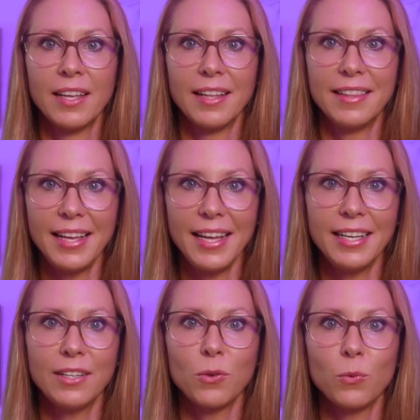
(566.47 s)

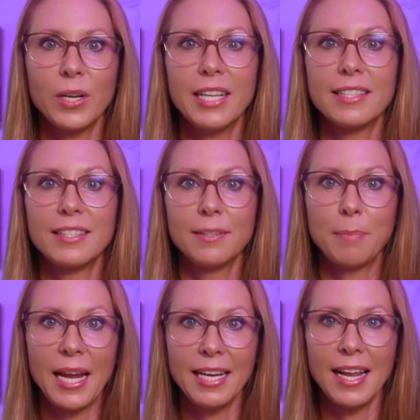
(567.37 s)
Then when it's
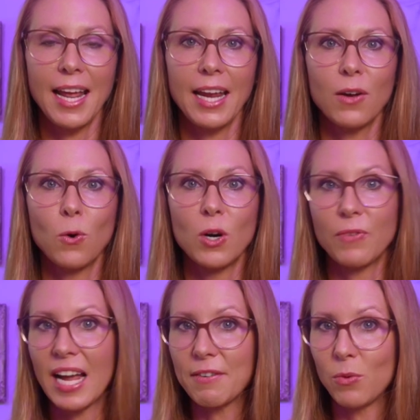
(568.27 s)
payday, or if
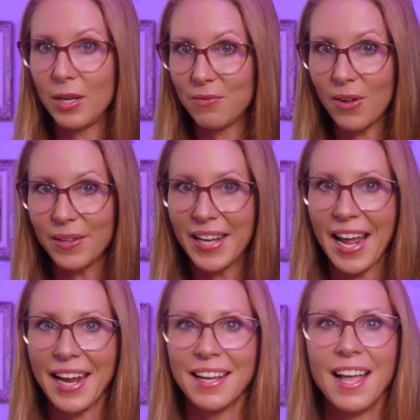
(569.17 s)
I have a windfall
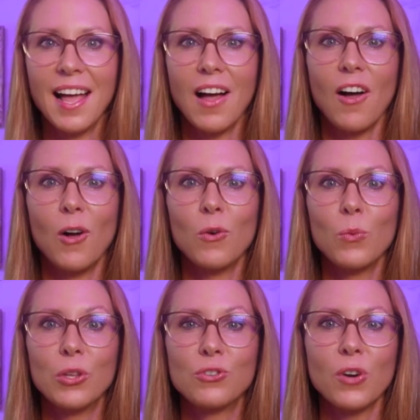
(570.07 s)
day, I'll
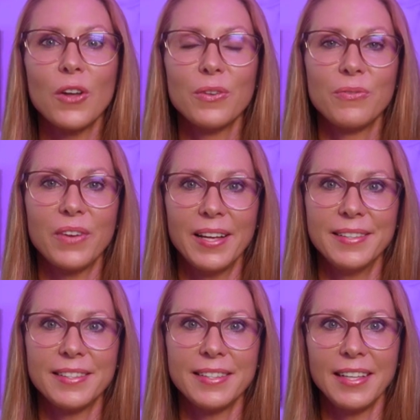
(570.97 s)
withdraw the
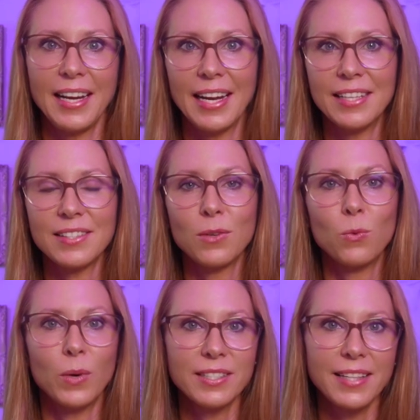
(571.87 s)
funds, and
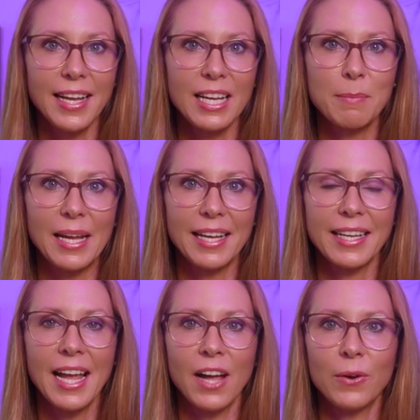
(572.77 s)
once they hit my
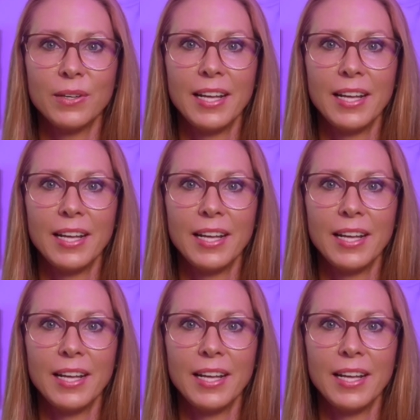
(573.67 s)
account,